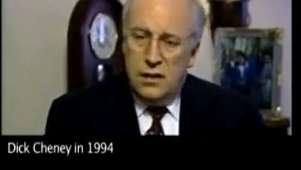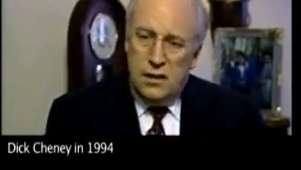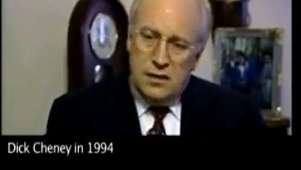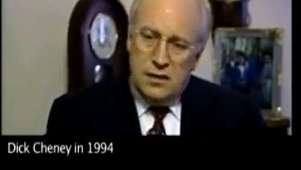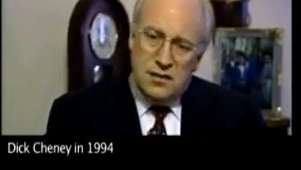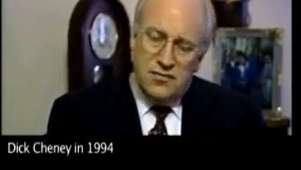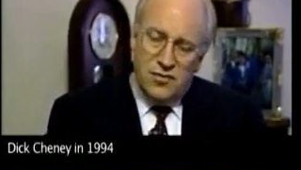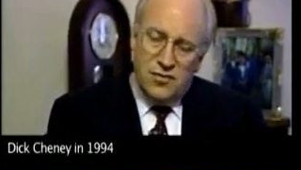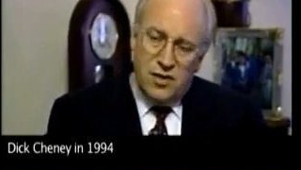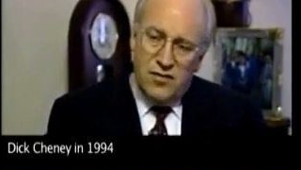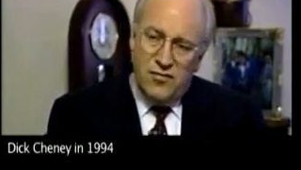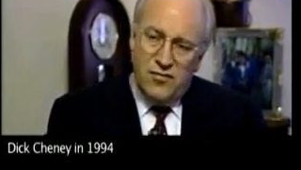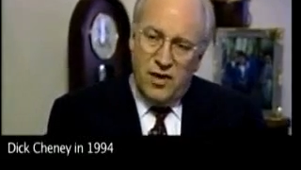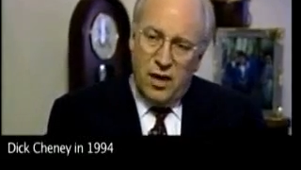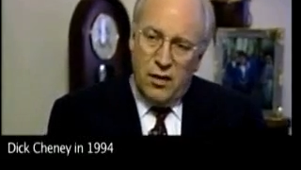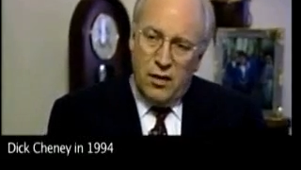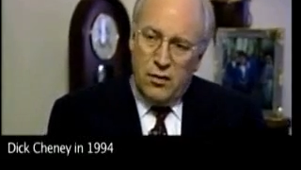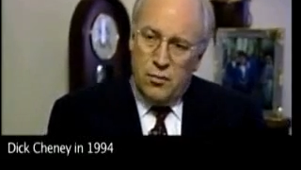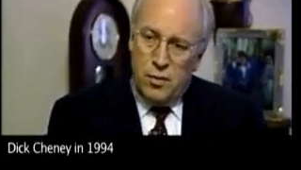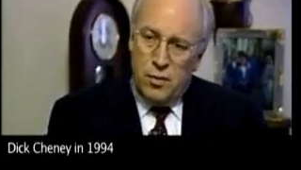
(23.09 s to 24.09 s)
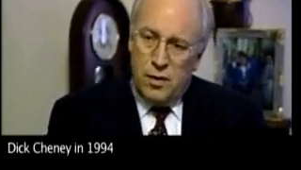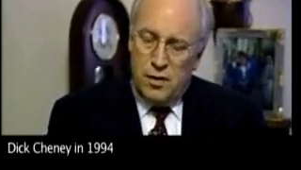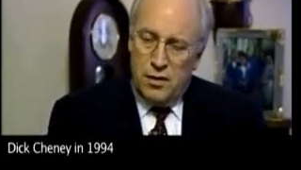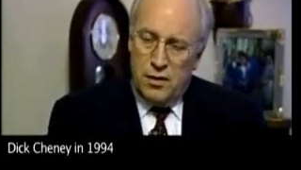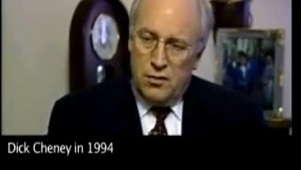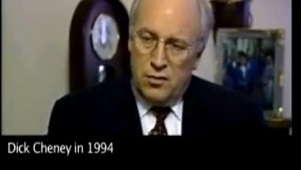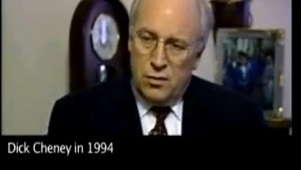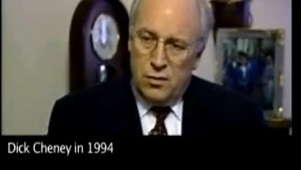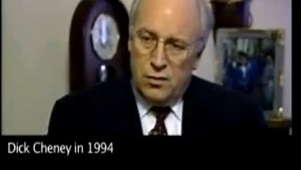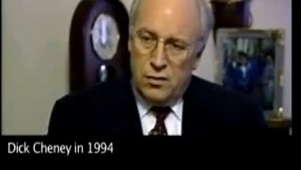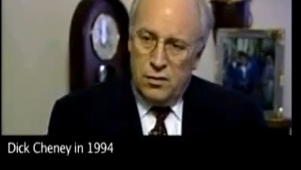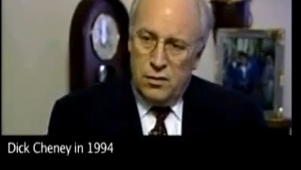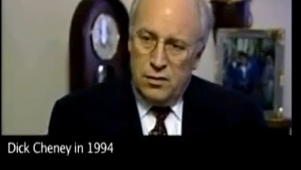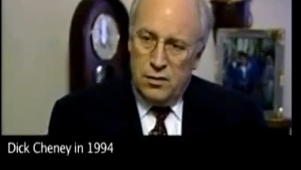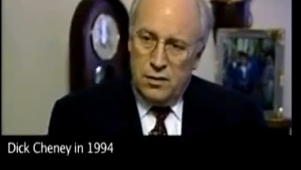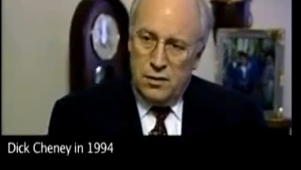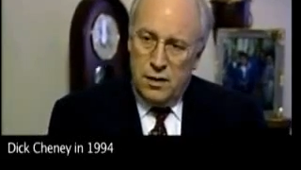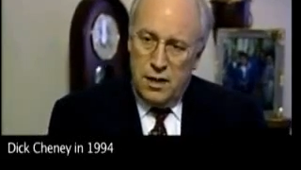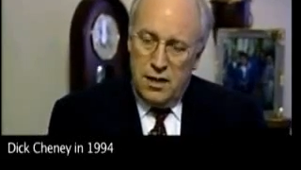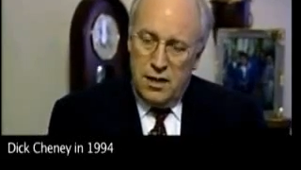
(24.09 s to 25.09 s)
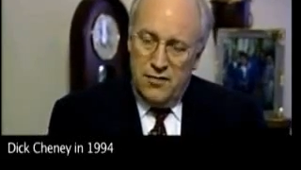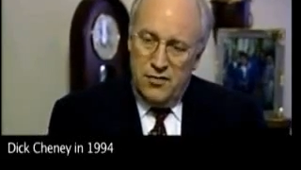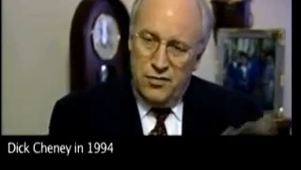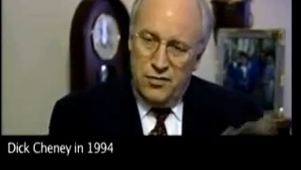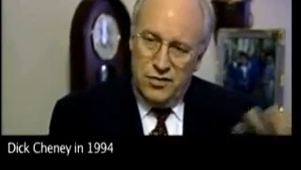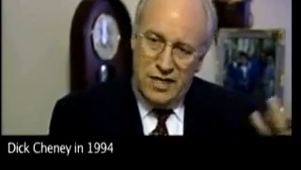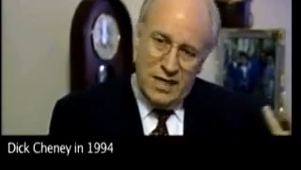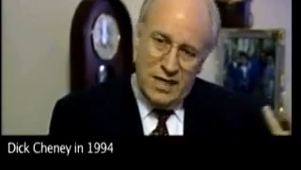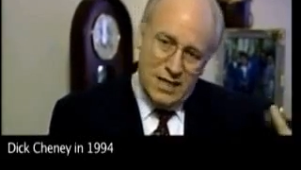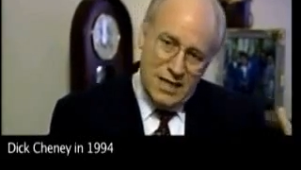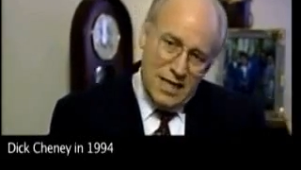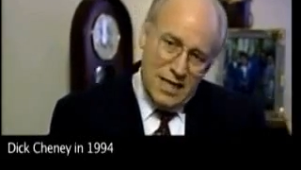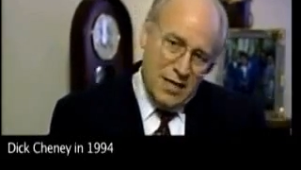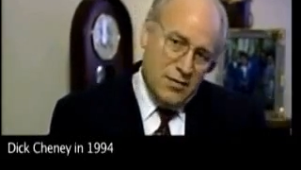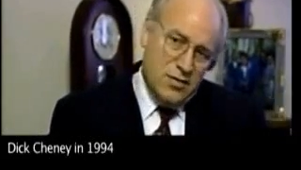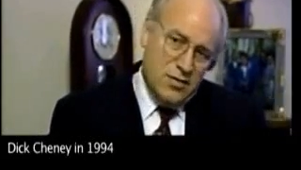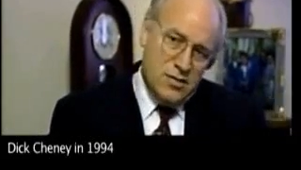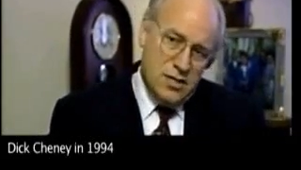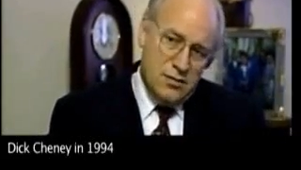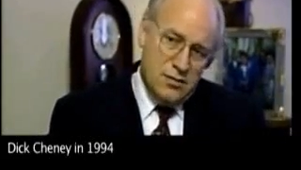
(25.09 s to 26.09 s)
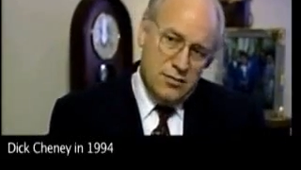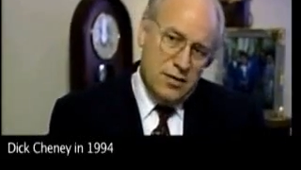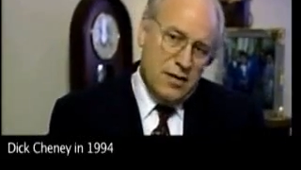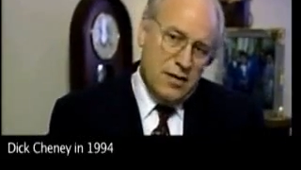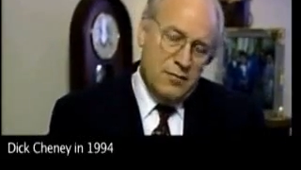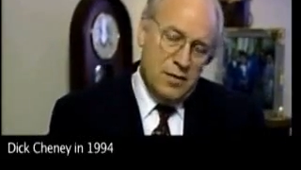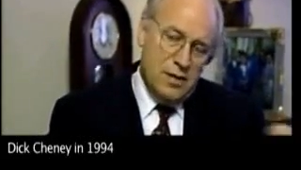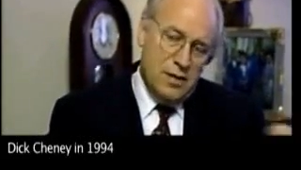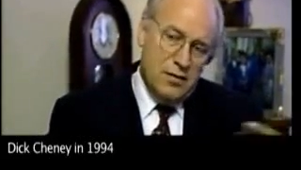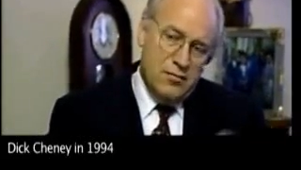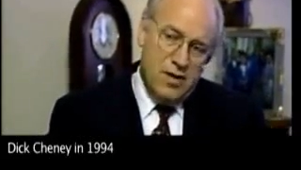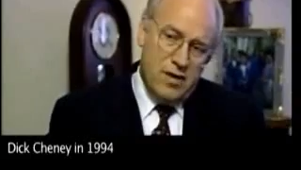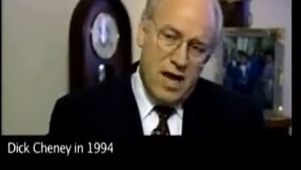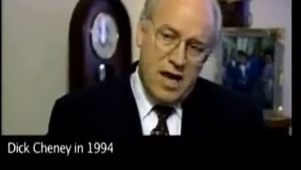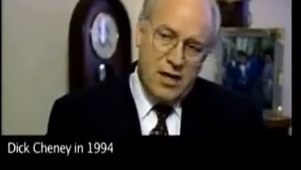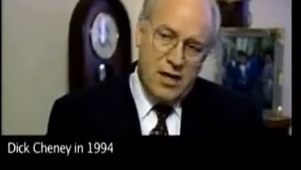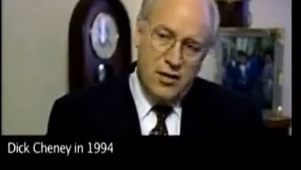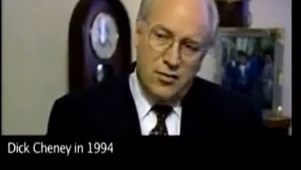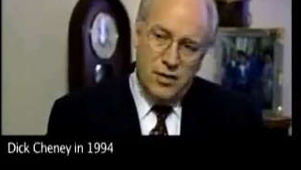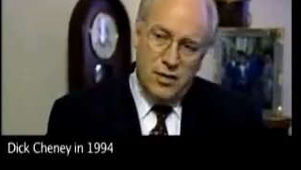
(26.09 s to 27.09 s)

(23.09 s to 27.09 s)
That's a very volatile part of the world, and if you take down the central government in Iraq,